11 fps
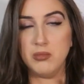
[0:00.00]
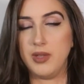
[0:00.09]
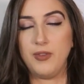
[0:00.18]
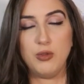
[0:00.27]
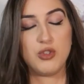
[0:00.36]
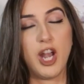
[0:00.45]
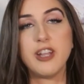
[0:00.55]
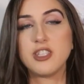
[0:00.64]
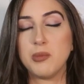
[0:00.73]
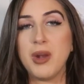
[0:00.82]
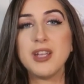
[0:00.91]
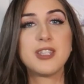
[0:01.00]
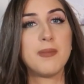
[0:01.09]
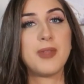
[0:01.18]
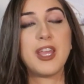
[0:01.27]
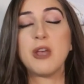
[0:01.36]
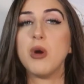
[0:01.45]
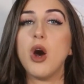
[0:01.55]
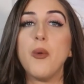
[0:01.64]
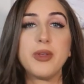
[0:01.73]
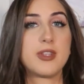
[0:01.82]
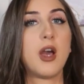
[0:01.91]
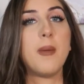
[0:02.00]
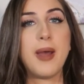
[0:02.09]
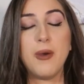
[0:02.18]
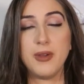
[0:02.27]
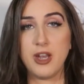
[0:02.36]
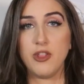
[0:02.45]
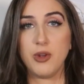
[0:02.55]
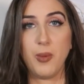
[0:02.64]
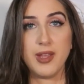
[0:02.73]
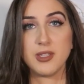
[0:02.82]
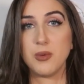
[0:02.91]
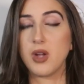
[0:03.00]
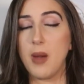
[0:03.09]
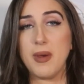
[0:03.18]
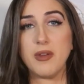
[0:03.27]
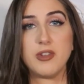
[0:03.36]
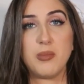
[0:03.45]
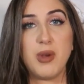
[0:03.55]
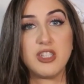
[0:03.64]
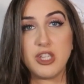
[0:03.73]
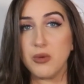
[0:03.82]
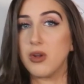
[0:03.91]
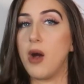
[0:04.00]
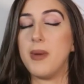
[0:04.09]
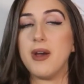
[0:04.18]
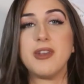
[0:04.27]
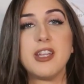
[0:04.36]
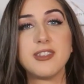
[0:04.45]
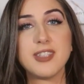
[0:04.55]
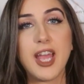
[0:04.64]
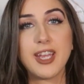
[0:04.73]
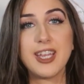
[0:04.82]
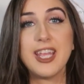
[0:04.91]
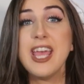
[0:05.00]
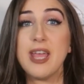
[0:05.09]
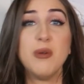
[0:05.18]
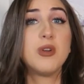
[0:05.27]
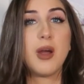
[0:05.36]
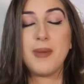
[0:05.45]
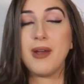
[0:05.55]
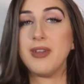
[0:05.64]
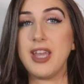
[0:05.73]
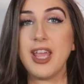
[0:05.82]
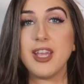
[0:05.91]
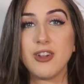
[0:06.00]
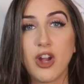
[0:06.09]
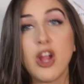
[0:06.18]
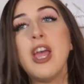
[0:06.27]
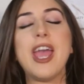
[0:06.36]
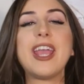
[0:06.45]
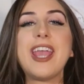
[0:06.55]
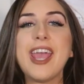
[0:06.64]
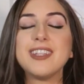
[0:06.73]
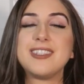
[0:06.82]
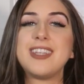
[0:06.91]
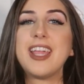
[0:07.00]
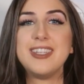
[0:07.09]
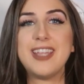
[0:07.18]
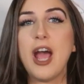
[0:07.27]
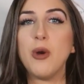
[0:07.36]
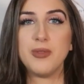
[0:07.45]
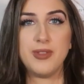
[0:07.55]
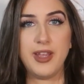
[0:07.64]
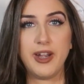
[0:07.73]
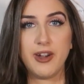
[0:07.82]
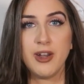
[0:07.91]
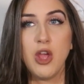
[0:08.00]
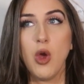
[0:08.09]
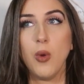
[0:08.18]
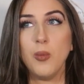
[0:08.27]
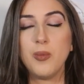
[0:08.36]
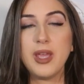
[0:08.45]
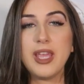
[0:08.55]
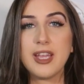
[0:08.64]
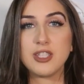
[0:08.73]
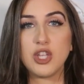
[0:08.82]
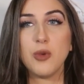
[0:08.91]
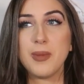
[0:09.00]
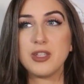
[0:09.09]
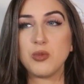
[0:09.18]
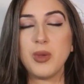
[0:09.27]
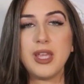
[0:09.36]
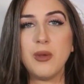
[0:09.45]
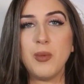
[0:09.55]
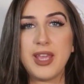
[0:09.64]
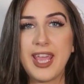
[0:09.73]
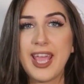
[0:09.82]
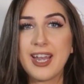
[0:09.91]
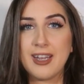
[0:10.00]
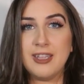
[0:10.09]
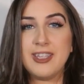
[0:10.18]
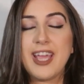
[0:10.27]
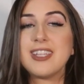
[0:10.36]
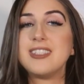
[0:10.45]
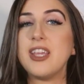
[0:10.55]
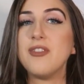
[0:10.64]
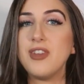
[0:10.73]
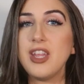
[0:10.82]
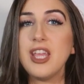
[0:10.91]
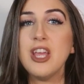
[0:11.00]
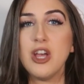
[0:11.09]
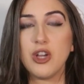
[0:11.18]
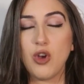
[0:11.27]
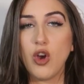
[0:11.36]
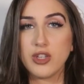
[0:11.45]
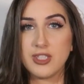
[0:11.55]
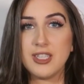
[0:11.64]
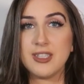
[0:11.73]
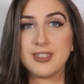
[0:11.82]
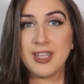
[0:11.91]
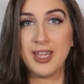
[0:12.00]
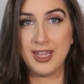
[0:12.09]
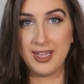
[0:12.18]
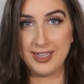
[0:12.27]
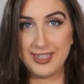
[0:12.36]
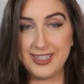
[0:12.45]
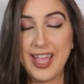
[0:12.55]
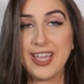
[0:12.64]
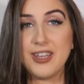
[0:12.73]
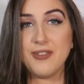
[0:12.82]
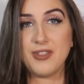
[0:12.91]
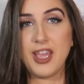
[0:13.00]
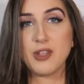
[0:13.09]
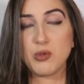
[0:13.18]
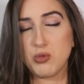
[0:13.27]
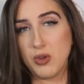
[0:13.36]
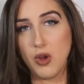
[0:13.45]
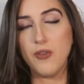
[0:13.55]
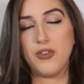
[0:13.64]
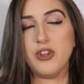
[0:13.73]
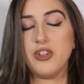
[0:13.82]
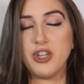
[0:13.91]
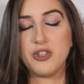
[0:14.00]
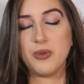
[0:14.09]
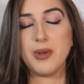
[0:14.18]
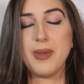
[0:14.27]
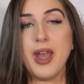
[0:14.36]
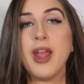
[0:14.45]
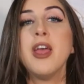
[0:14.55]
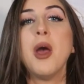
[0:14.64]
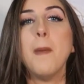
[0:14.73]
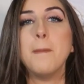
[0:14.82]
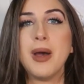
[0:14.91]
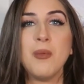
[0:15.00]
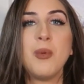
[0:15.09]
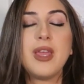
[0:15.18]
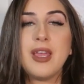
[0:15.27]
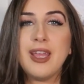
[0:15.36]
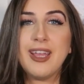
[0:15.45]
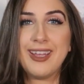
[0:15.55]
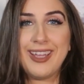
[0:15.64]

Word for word: if you try to suppress something, it will always come out in other ways. It will come out in depression, it will come out in anxiety, it will come out in anger. It can't stay down there. We as humans, we, we can't, negativity causes negative things, which we'll go further into in a minute. But we,